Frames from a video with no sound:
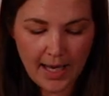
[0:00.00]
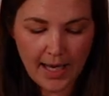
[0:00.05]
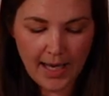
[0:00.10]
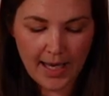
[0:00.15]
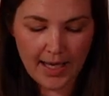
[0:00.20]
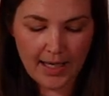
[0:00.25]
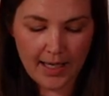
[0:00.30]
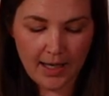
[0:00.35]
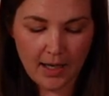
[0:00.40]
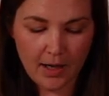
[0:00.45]

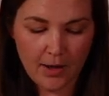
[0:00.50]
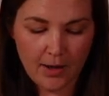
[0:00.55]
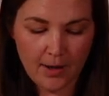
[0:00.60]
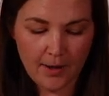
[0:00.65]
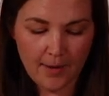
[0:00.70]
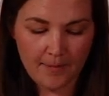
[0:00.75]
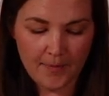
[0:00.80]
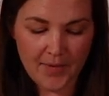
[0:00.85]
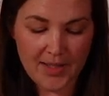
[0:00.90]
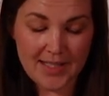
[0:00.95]
a
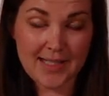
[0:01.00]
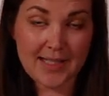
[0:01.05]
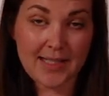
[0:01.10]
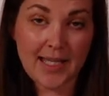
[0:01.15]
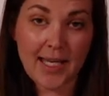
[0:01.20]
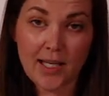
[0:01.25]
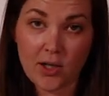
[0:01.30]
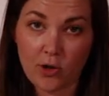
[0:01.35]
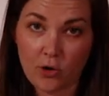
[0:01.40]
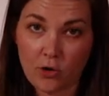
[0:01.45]
um,
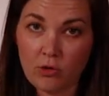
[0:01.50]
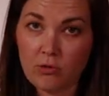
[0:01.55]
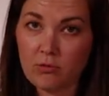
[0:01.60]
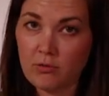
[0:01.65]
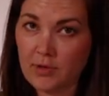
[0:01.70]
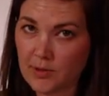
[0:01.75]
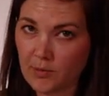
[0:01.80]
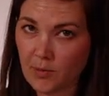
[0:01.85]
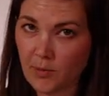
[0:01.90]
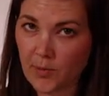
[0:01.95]
scale,
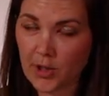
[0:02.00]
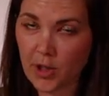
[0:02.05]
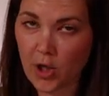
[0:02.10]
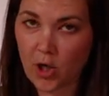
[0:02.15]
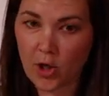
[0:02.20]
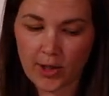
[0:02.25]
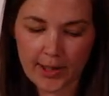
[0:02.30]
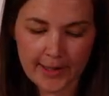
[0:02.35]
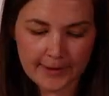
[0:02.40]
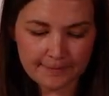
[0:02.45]
is what we
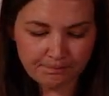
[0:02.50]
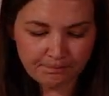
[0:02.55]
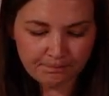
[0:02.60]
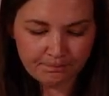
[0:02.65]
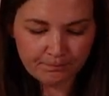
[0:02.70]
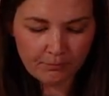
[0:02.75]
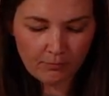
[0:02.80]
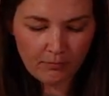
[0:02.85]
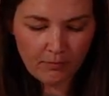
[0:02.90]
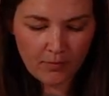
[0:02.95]
call it,
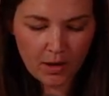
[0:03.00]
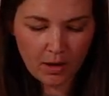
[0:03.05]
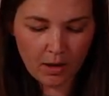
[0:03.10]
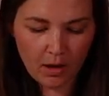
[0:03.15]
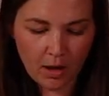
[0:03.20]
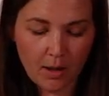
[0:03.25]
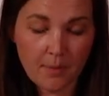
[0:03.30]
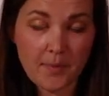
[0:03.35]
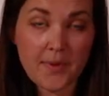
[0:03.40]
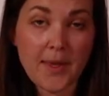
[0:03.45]

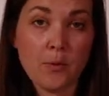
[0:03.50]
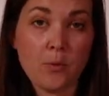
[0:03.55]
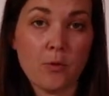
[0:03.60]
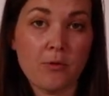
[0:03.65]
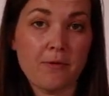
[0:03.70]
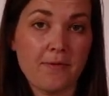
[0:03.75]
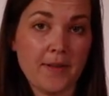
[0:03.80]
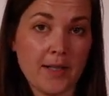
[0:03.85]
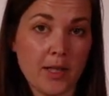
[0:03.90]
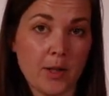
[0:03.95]
um, that
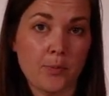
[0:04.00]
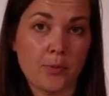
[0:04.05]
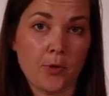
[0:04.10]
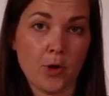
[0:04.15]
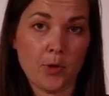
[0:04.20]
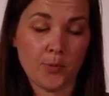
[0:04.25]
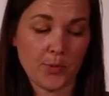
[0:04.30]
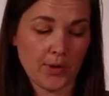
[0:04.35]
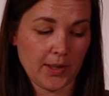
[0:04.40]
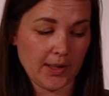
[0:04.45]
will fit
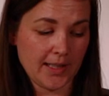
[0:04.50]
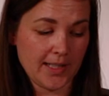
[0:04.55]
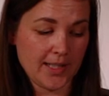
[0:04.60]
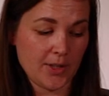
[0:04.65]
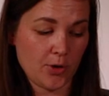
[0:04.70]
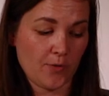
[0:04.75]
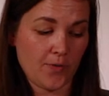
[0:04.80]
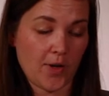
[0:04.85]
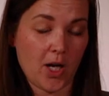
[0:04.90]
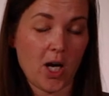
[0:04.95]
appropriately.
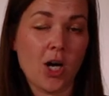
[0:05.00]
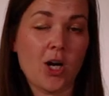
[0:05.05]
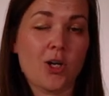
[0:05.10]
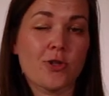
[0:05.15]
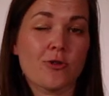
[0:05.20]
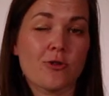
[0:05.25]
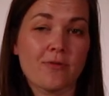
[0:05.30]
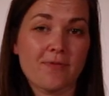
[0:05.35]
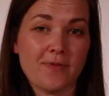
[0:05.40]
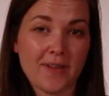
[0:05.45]
So if
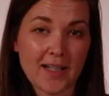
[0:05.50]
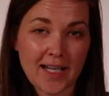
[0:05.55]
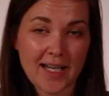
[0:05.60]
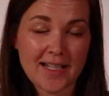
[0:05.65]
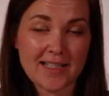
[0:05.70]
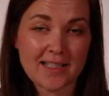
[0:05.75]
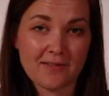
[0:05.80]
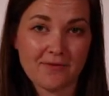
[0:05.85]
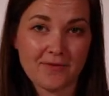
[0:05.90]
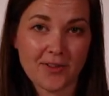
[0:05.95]
100 feet
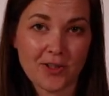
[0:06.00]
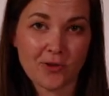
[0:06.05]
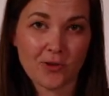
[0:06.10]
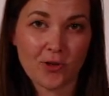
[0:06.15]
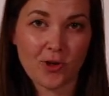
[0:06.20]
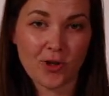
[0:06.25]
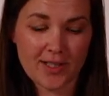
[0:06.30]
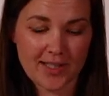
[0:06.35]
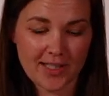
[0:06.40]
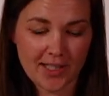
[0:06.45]
has to fit
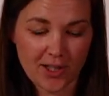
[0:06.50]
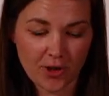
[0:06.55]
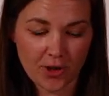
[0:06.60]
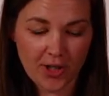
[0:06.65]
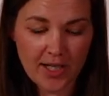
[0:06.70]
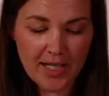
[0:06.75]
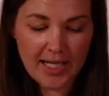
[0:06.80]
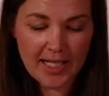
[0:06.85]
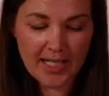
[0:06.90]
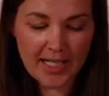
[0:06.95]
across here,
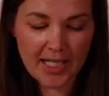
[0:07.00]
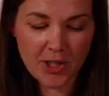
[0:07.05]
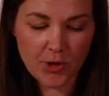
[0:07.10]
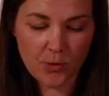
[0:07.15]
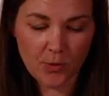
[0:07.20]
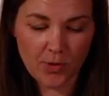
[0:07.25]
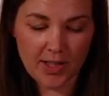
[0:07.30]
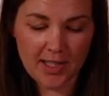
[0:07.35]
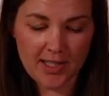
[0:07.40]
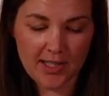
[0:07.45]

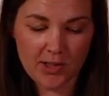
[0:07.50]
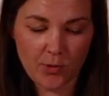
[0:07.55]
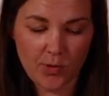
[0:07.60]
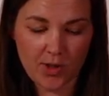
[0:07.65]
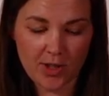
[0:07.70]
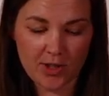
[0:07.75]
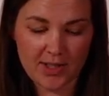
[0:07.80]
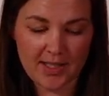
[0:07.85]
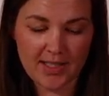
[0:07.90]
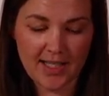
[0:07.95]
each one of these
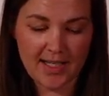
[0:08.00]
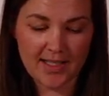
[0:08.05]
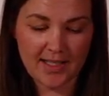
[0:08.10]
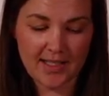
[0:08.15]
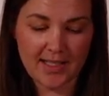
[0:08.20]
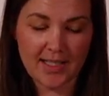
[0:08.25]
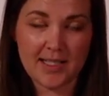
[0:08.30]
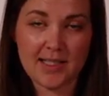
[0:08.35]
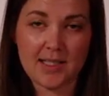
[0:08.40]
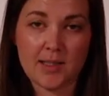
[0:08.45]
squares
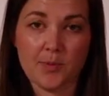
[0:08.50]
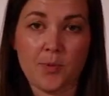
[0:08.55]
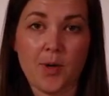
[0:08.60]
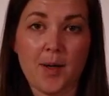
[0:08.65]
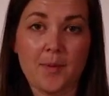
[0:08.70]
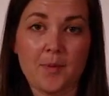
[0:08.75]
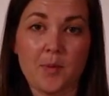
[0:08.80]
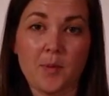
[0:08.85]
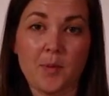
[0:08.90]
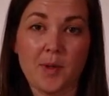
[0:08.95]
needs to
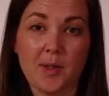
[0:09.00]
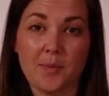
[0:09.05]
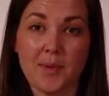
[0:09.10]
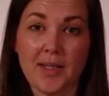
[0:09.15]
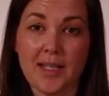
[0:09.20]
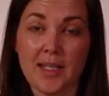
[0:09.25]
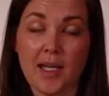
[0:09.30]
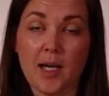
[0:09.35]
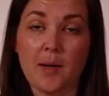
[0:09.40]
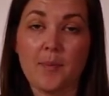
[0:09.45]
probably
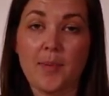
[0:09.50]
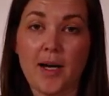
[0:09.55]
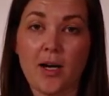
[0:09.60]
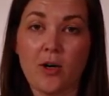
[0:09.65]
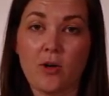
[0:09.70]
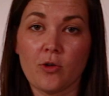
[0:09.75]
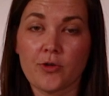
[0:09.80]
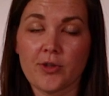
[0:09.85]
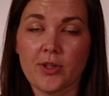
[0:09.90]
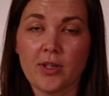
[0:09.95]
be
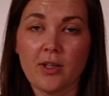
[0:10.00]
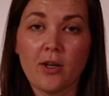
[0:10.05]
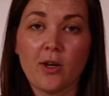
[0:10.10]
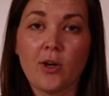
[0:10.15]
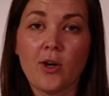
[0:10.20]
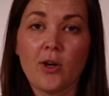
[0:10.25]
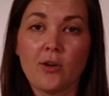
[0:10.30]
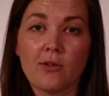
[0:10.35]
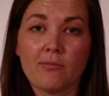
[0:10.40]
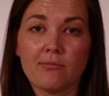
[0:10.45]
about
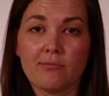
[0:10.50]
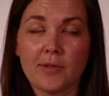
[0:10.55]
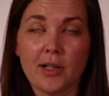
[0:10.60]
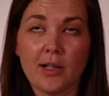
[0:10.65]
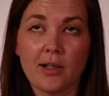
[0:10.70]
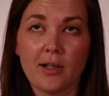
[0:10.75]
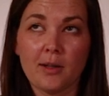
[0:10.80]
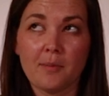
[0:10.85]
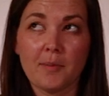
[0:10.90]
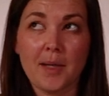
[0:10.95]

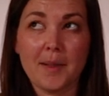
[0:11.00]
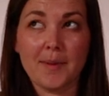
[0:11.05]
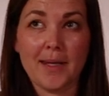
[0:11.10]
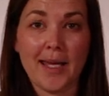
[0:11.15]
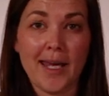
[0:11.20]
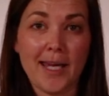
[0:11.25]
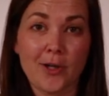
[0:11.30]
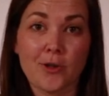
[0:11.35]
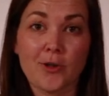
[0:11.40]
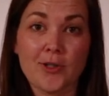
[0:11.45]
uh,
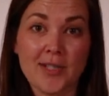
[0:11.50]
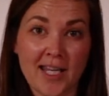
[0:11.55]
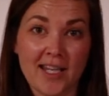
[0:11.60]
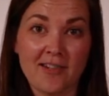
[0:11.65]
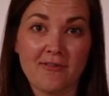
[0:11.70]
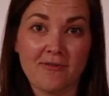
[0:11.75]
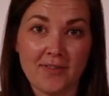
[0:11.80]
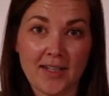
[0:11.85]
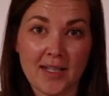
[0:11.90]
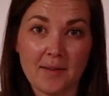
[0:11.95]
maybe 8 or
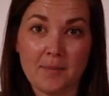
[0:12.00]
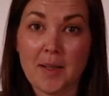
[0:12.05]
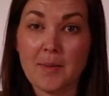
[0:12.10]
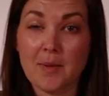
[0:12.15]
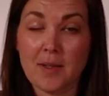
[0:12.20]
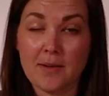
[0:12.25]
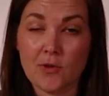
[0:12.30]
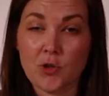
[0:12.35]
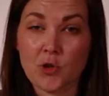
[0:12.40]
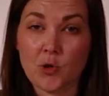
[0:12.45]
10 feet,
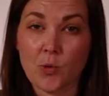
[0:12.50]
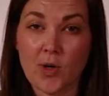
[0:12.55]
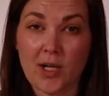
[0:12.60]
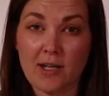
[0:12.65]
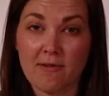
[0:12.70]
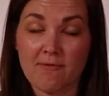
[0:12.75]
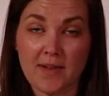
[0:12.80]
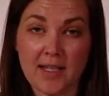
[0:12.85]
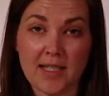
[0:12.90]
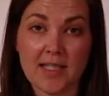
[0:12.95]
maybe even
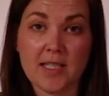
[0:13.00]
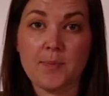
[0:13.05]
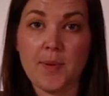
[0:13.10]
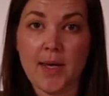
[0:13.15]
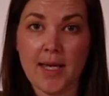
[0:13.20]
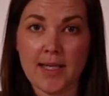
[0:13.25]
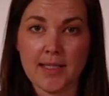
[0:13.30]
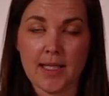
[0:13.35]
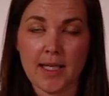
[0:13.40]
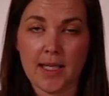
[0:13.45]
20 feet,
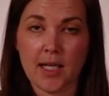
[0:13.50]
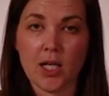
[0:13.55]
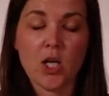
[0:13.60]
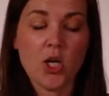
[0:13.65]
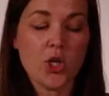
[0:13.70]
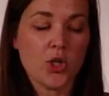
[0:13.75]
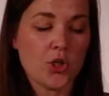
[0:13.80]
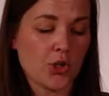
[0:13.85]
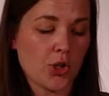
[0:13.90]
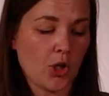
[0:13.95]
depending.
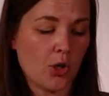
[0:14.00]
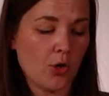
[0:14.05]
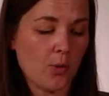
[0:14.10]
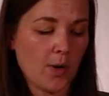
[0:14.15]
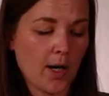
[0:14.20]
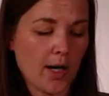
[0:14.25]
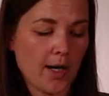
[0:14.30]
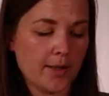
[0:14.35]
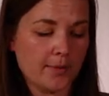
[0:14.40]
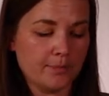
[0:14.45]

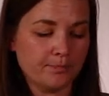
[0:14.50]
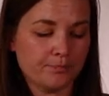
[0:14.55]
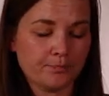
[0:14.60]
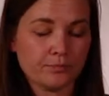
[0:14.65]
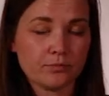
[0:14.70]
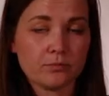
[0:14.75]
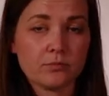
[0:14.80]
So um,